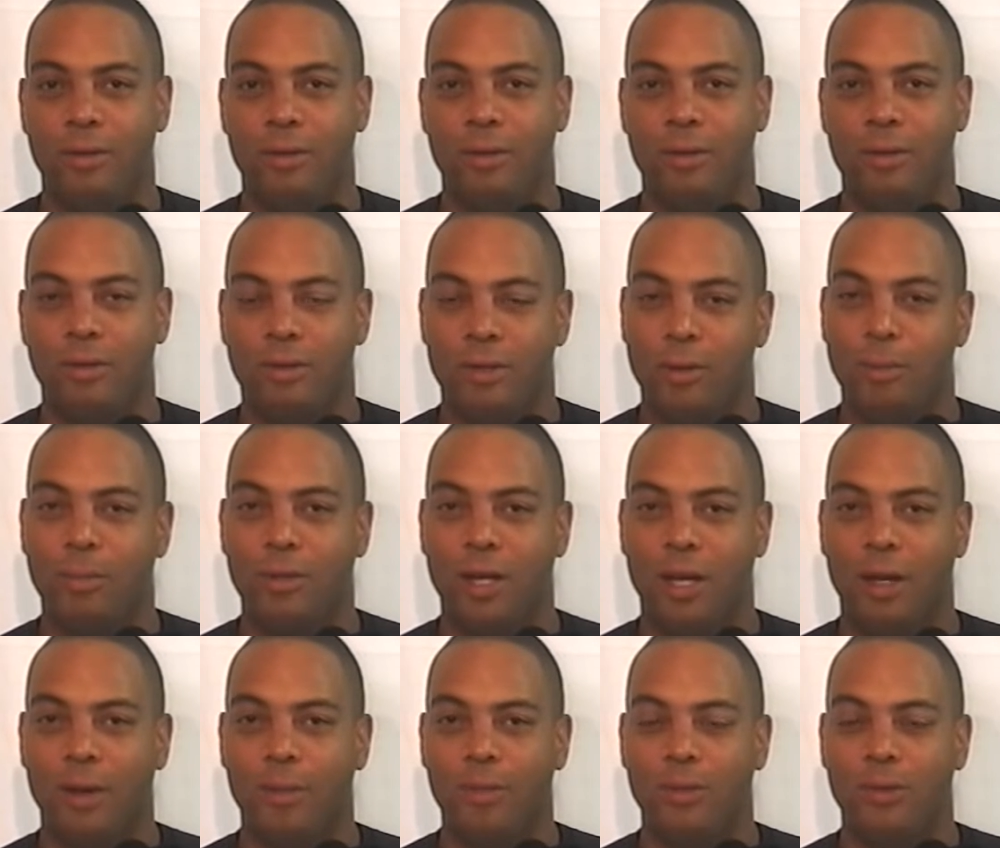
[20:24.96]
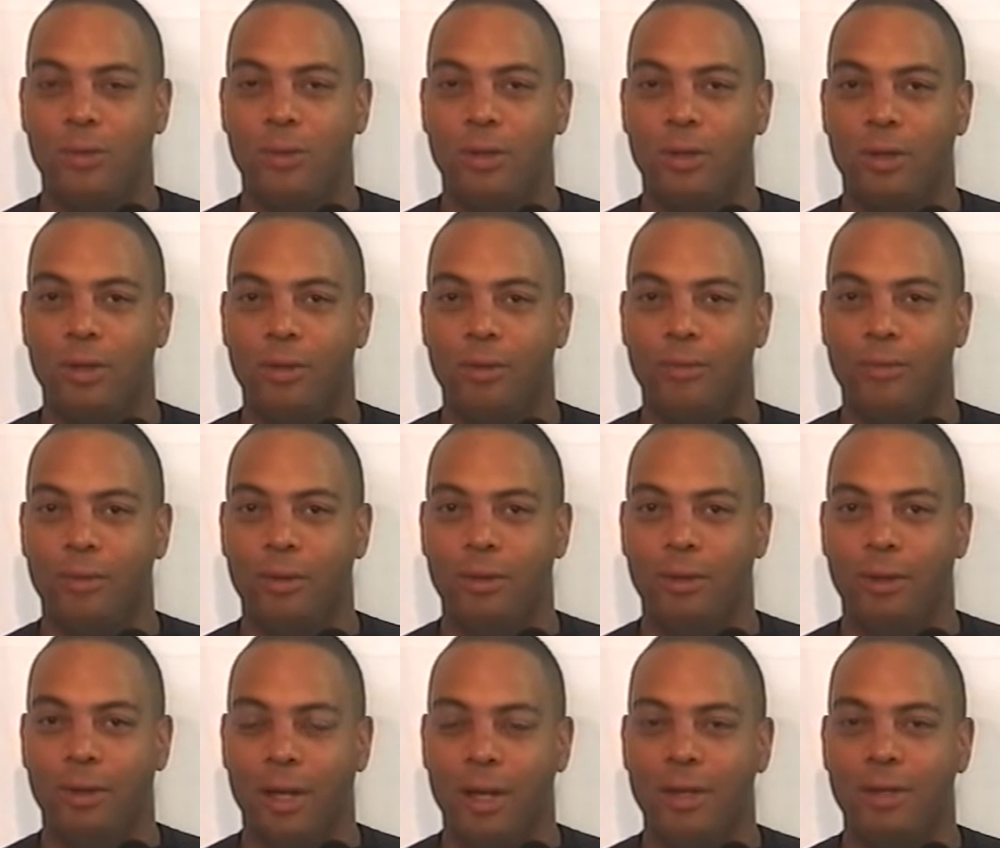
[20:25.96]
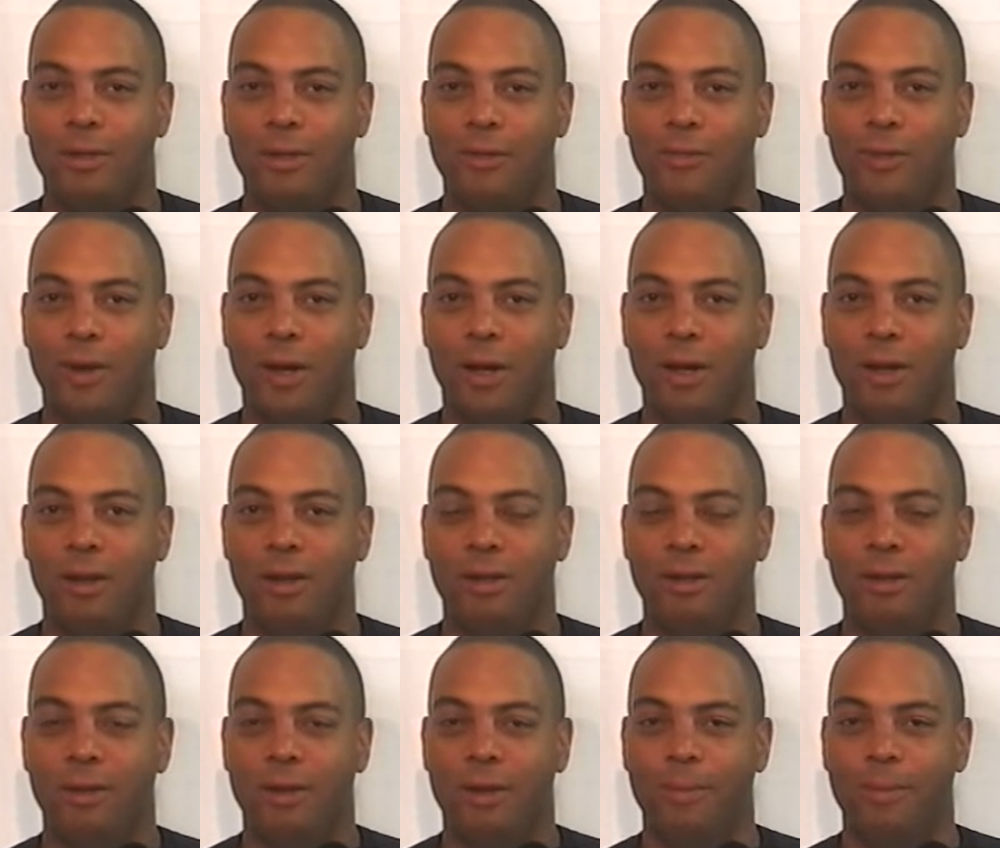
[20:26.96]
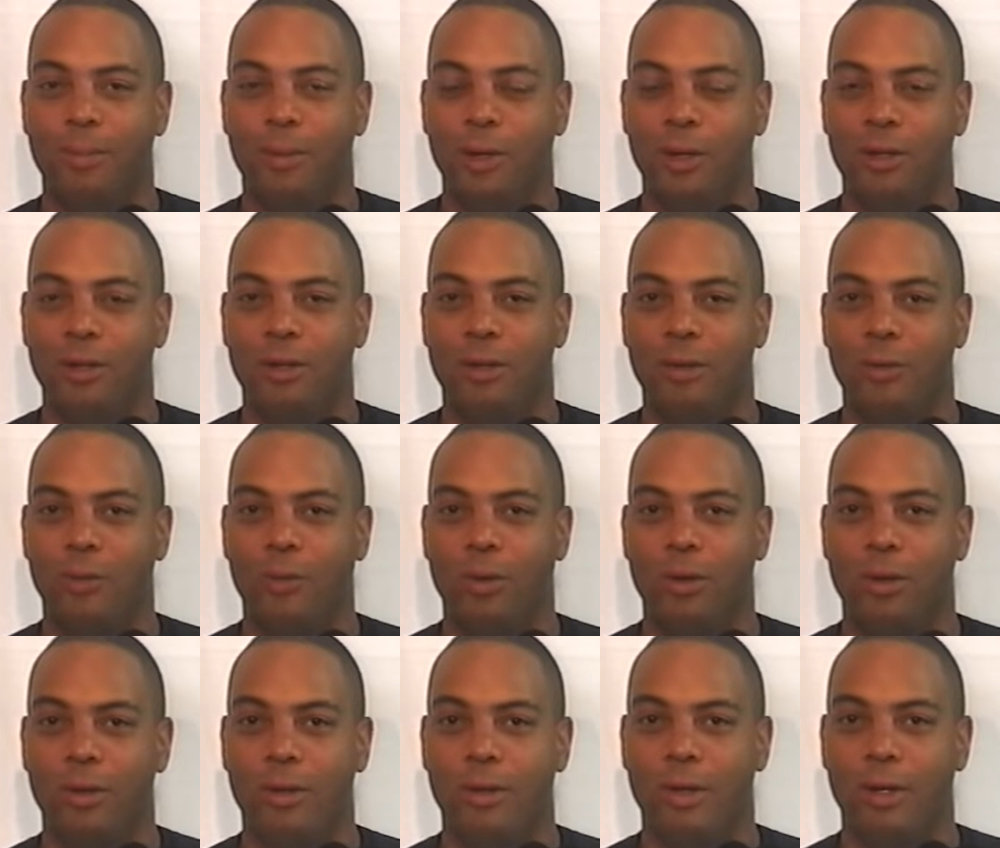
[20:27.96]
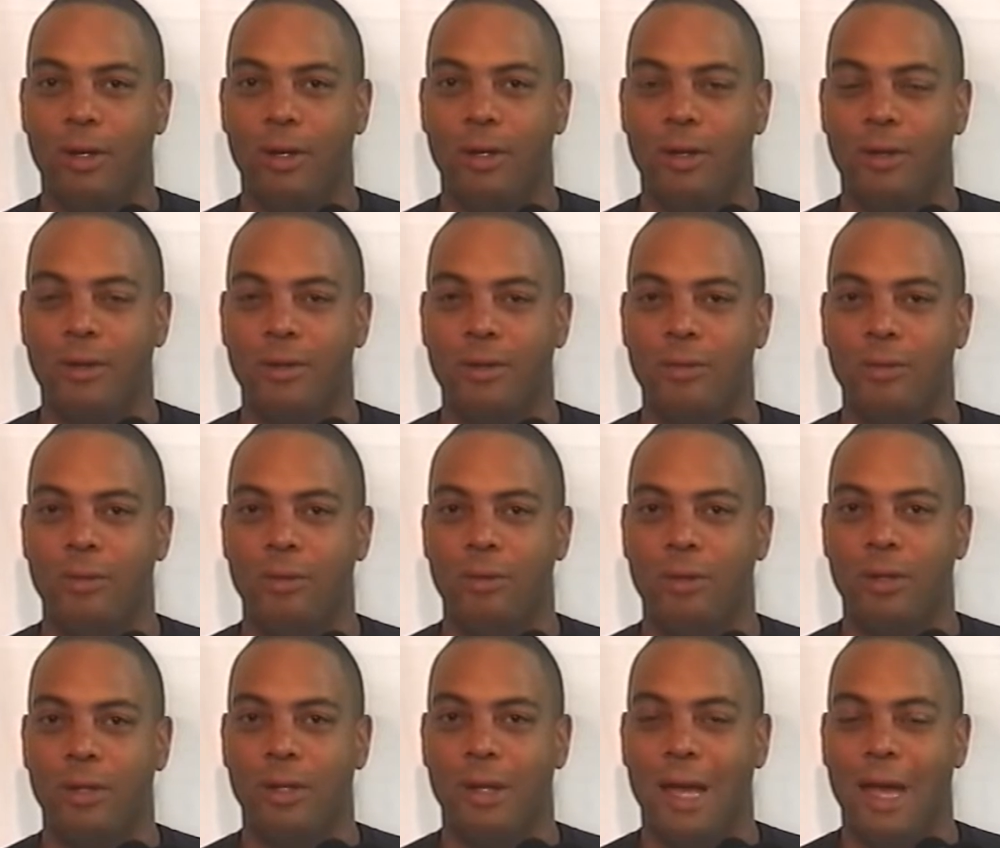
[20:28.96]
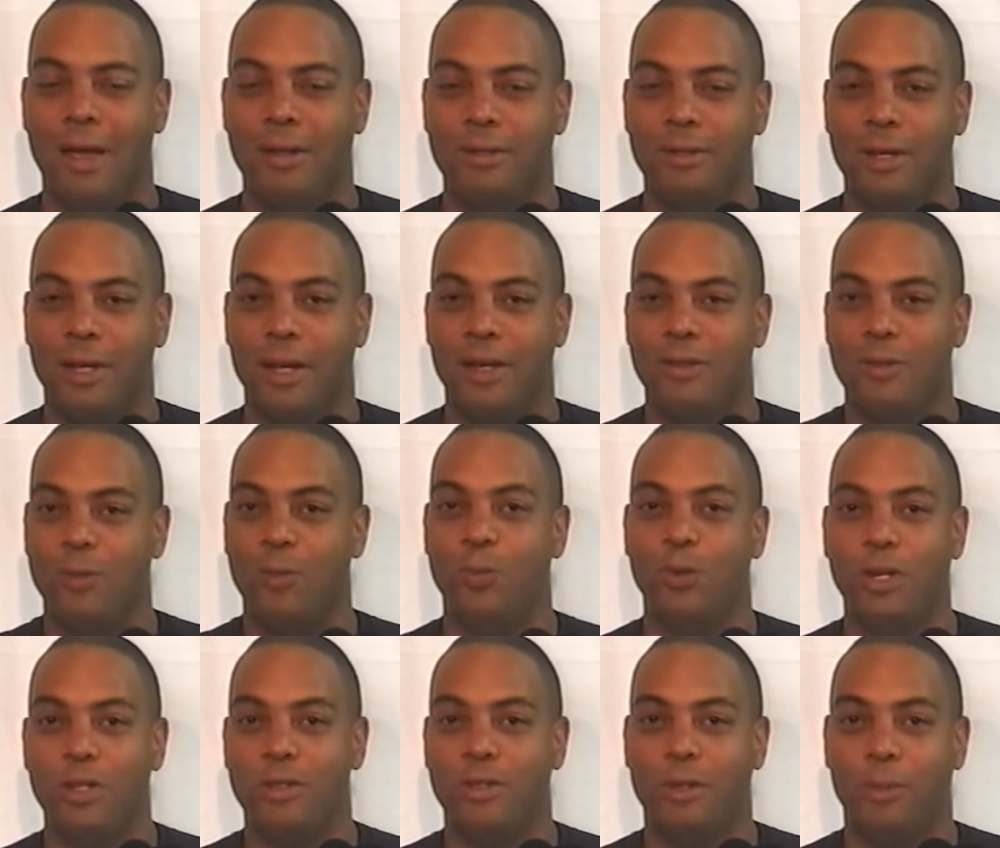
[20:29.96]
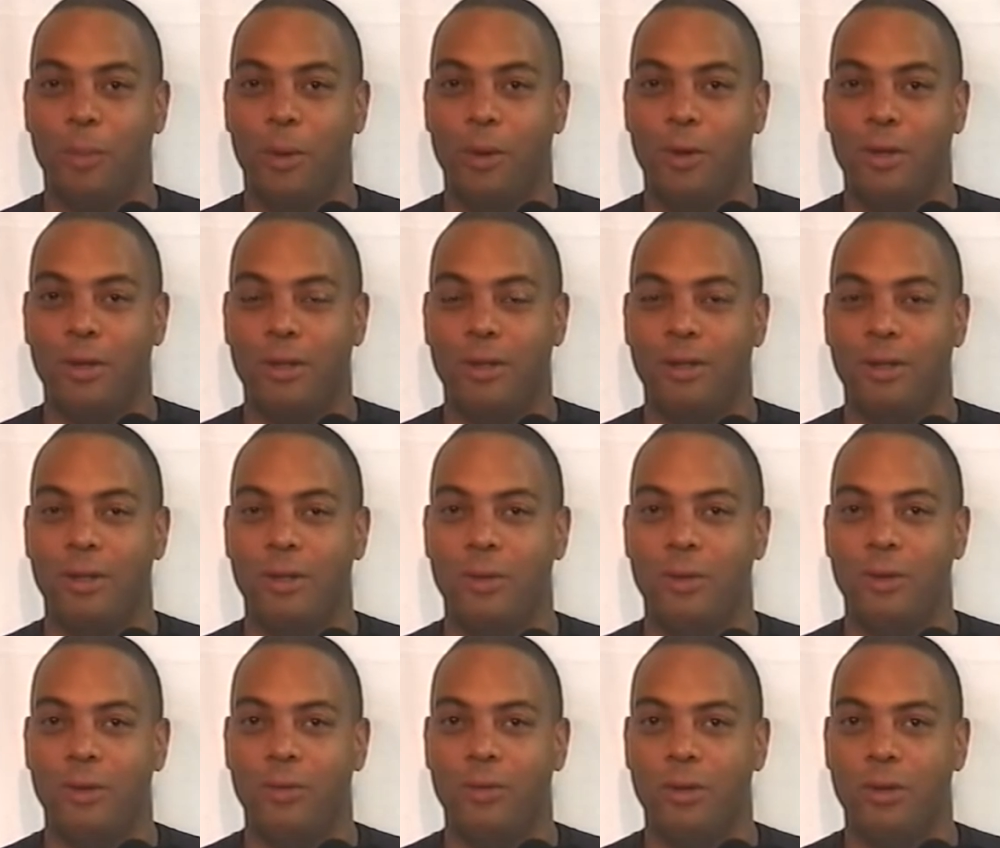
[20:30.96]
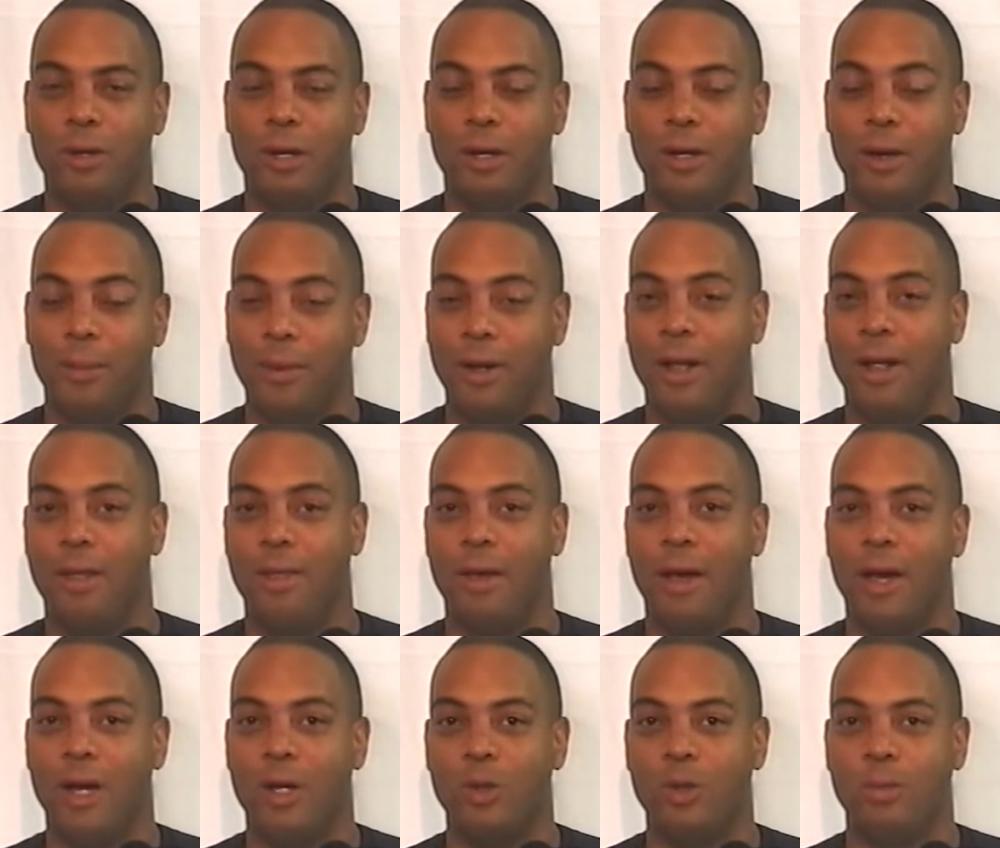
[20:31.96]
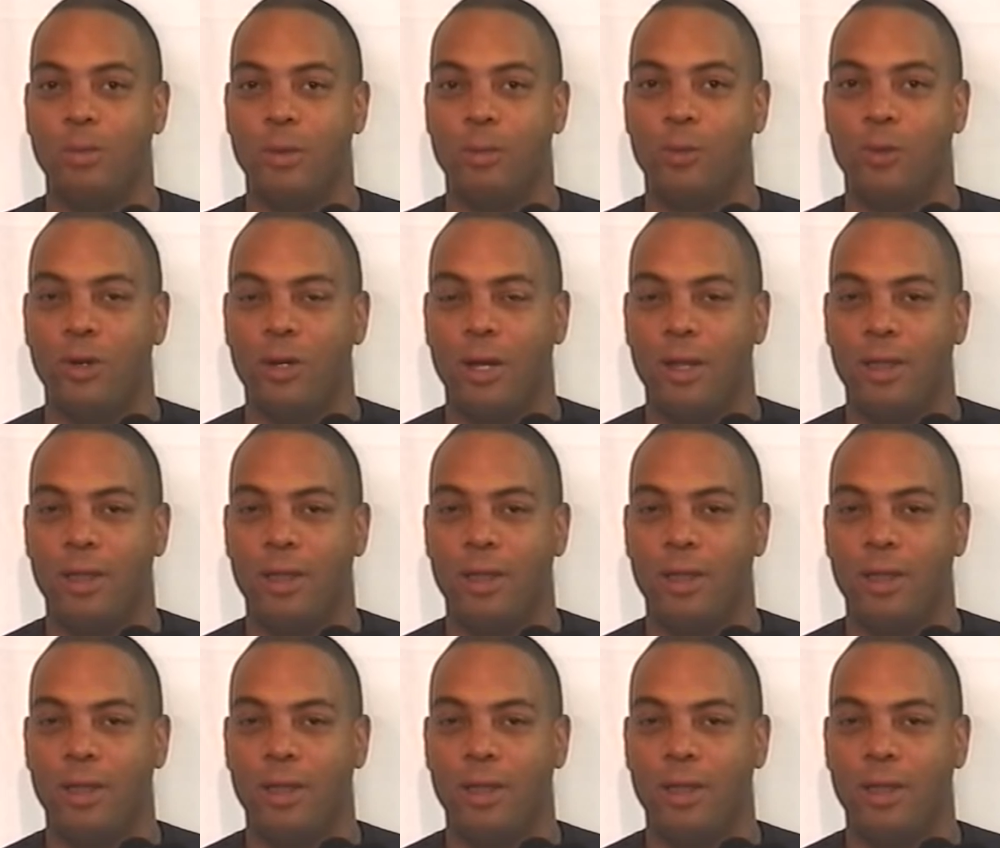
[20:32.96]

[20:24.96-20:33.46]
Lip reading: sometimes you can actually find an opinion with that actually has some wisdom on it coming out of the Iowa Supreme Court.